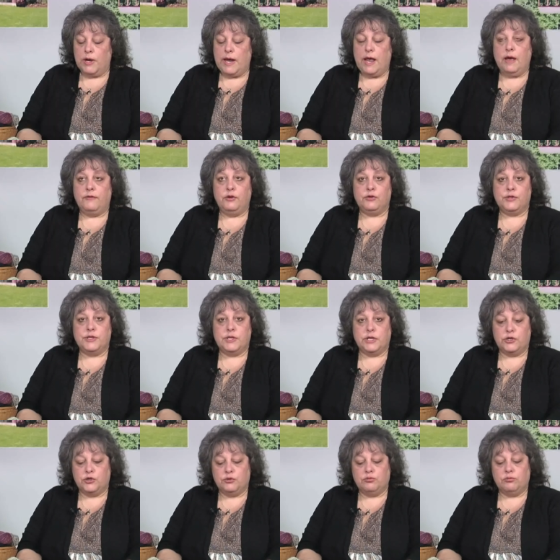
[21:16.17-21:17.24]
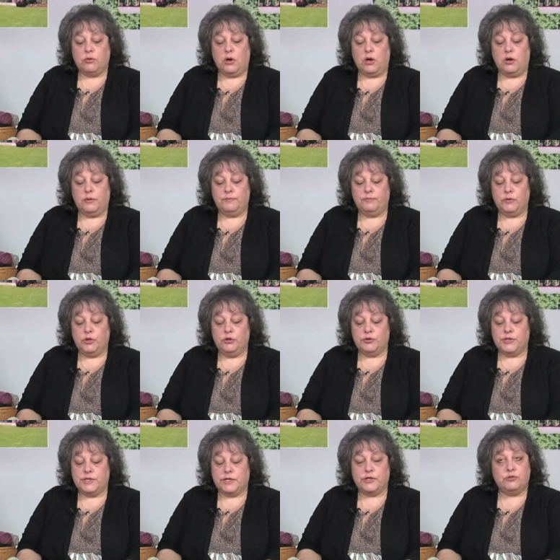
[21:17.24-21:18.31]
to have your six um, your
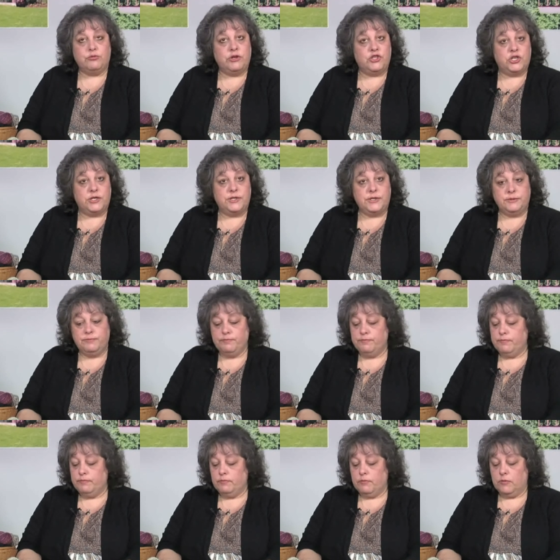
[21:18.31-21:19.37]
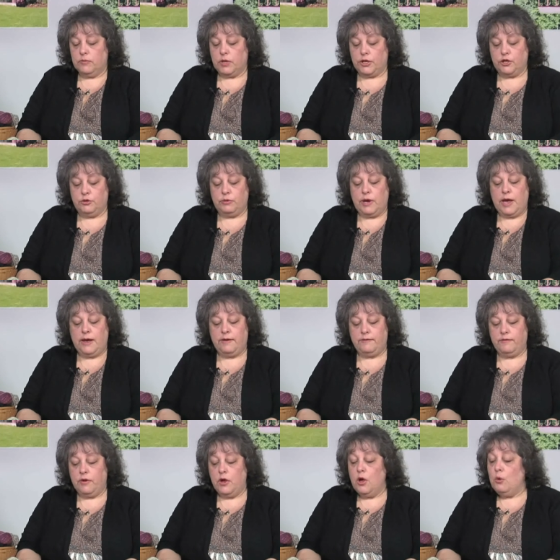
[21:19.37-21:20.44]
six ridges, like you
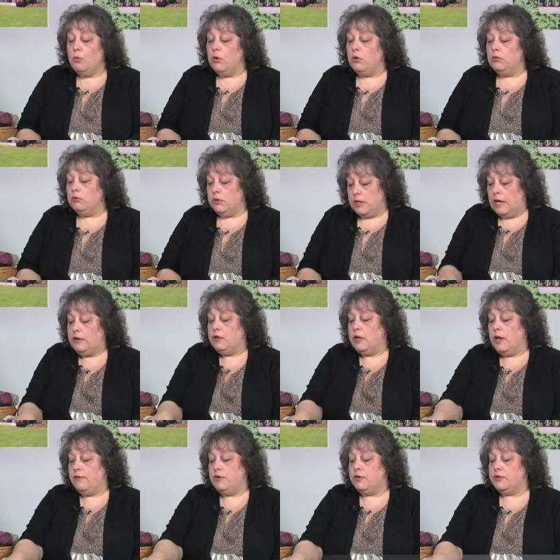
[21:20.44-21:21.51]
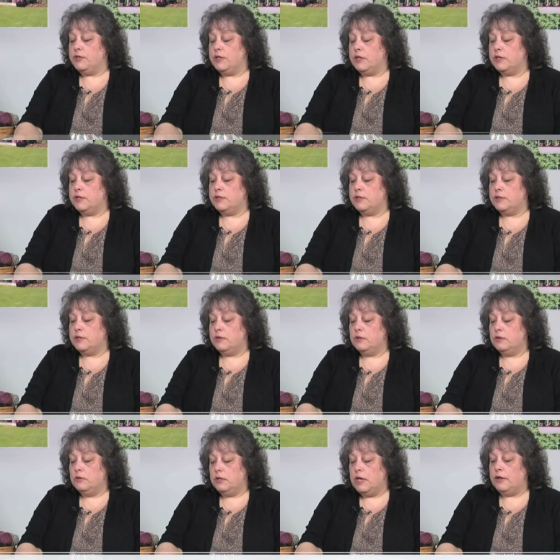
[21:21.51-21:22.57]
have. Well, yeah, you have your six.
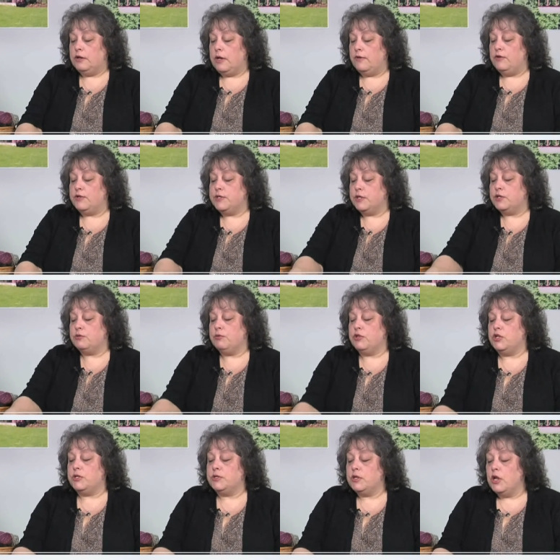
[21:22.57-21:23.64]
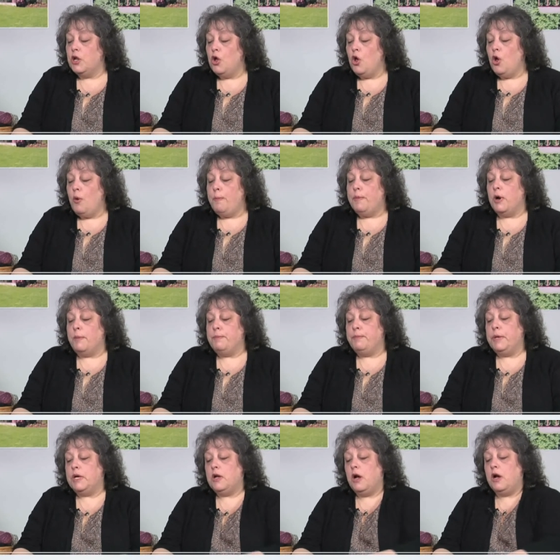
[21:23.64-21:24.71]
Yeah, you have your six ridges, but
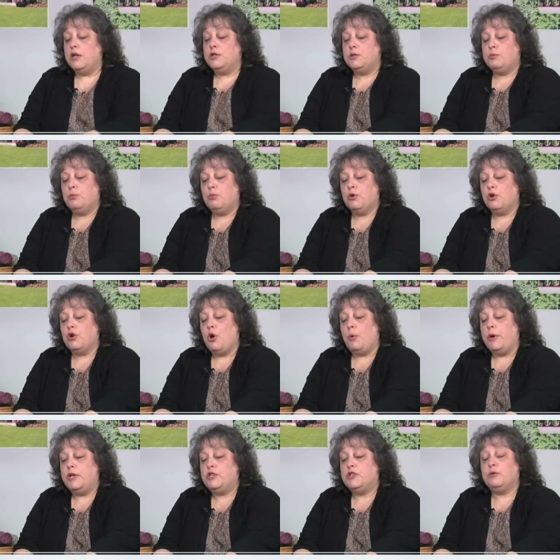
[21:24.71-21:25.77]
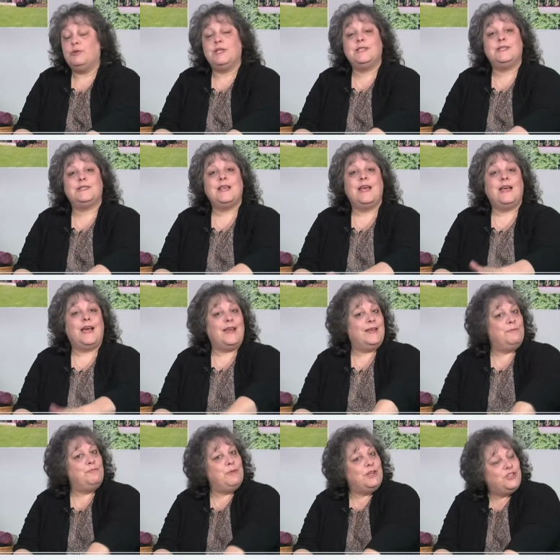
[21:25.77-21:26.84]
because we're going to this, I
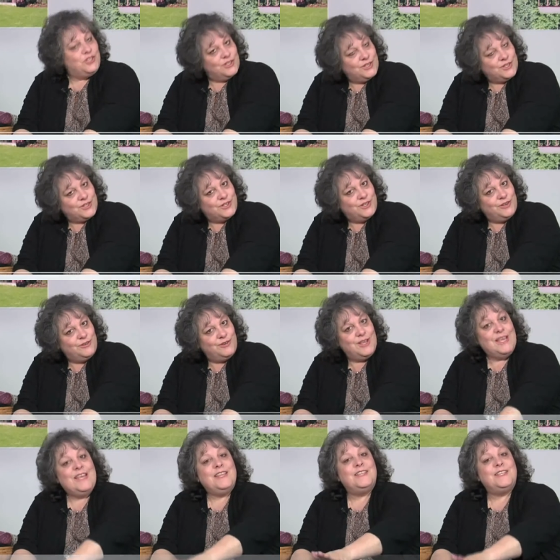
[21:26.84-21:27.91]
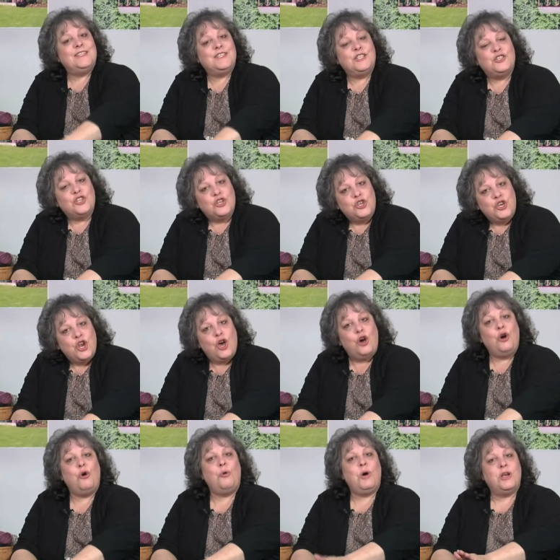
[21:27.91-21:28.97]
didn't mention this to you. This is
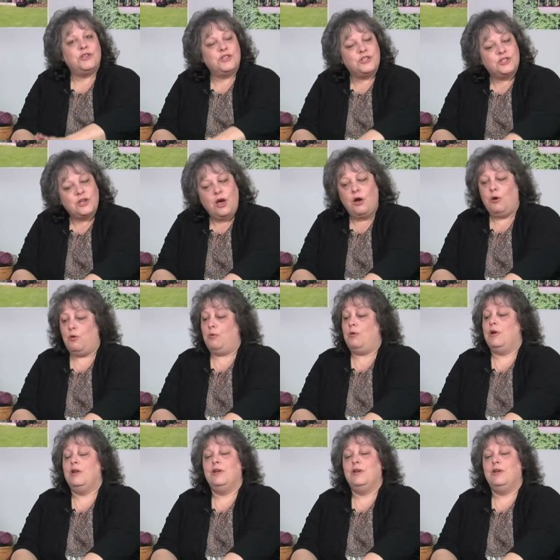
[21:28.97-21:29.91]
no sew.